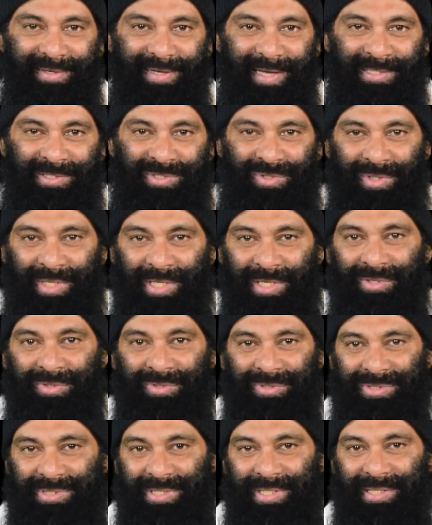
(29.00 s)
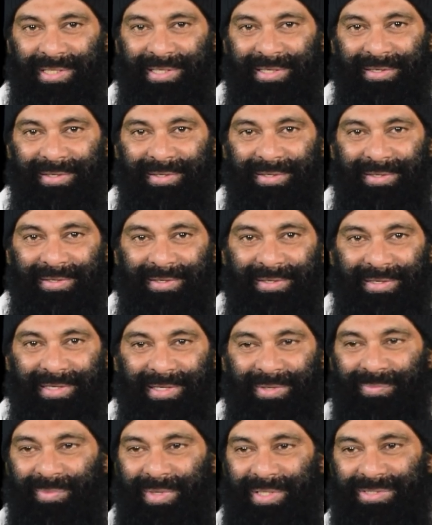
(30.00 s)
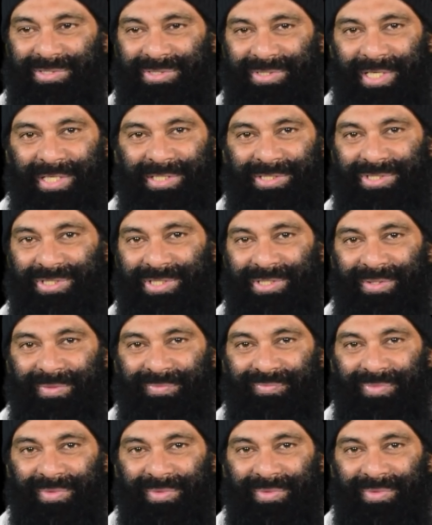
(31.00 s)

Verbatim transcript: And today you see, in my stage,